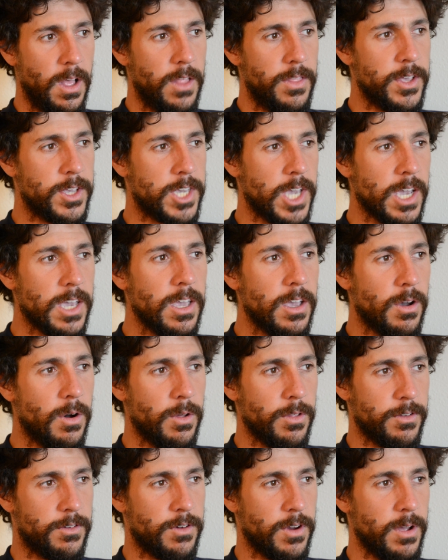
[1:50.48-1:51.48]
The second goal
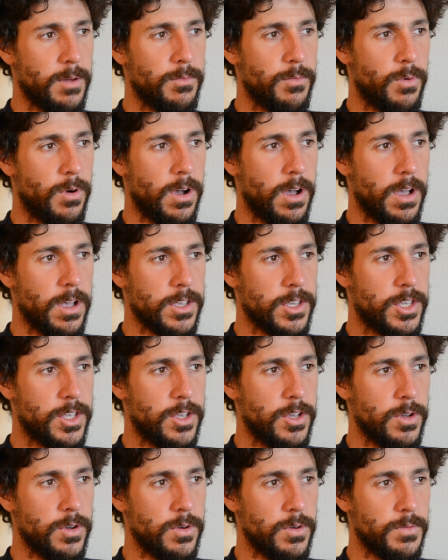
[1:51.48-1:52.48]
of the trip was
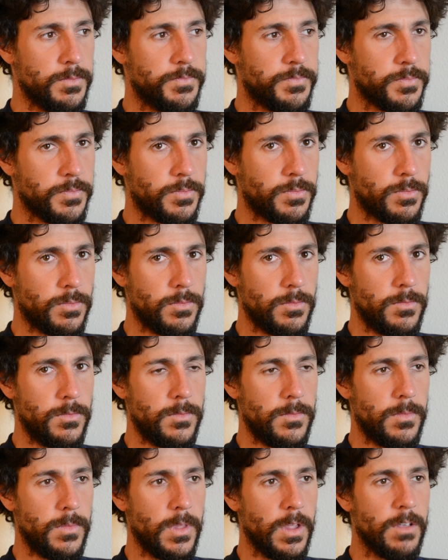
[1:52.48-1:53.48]
to
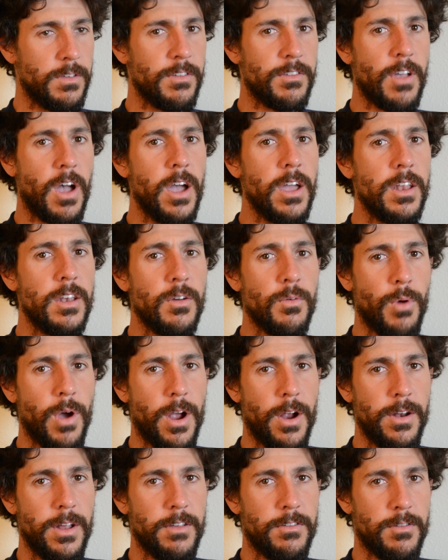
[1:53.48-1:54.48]
just heighten
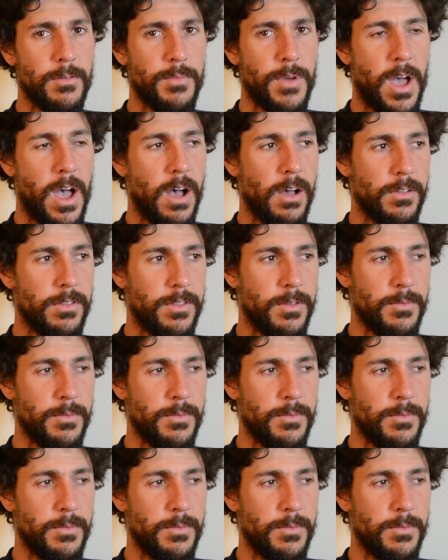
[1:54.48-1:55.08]
awareness about the